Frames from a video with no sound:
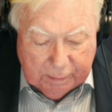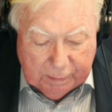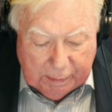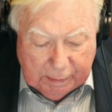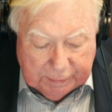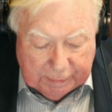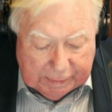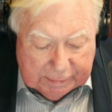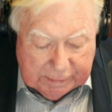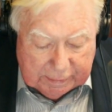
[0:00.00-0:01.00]
and the
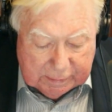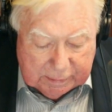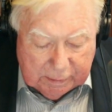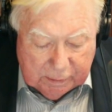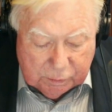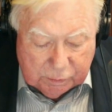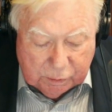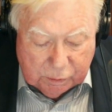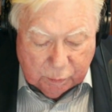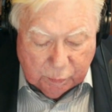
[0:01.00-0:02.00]
NASDAQ continues to
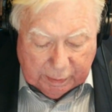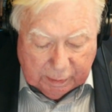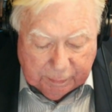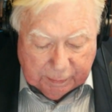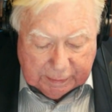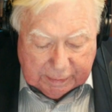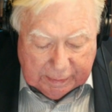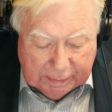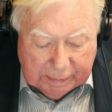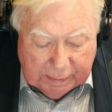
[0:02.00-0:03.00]
do well. But
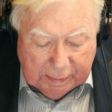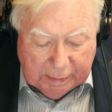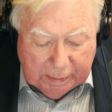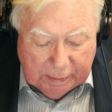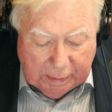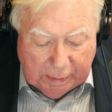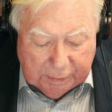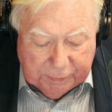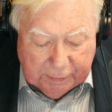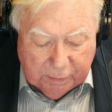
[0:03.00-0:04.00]
again, I
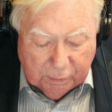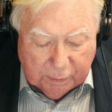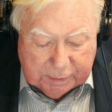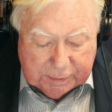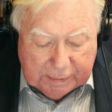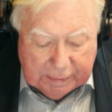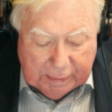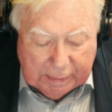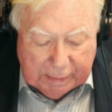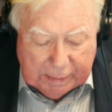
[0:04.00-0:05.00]
think you're going to see
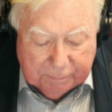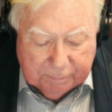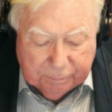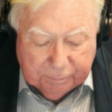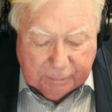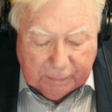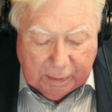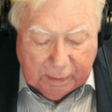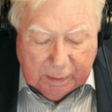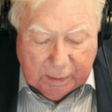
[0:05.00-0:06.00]
a
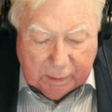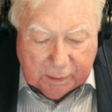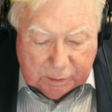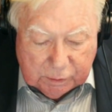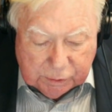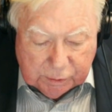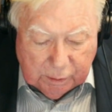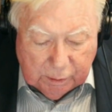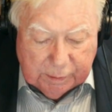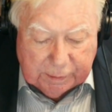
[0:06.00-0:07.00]

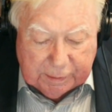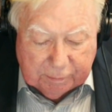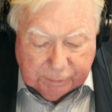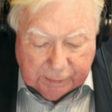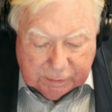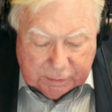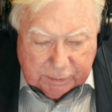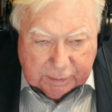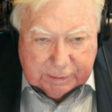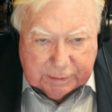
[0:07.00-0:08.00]
concern that the inflation is
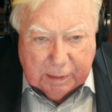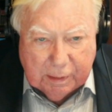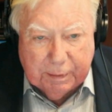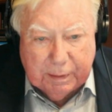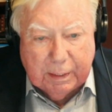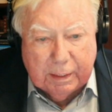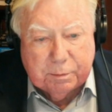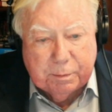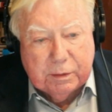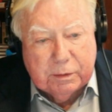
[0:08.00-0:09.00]
going to start up again,
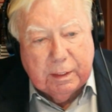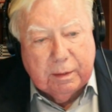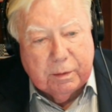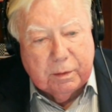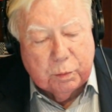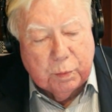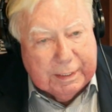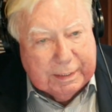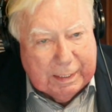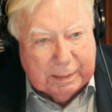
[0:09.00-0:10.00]
especially if there's
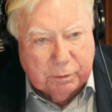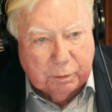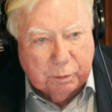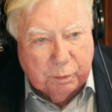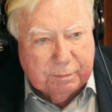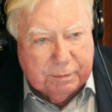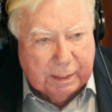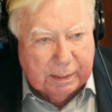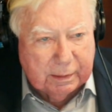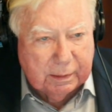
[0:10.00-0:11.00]
rate cuts, which we've done.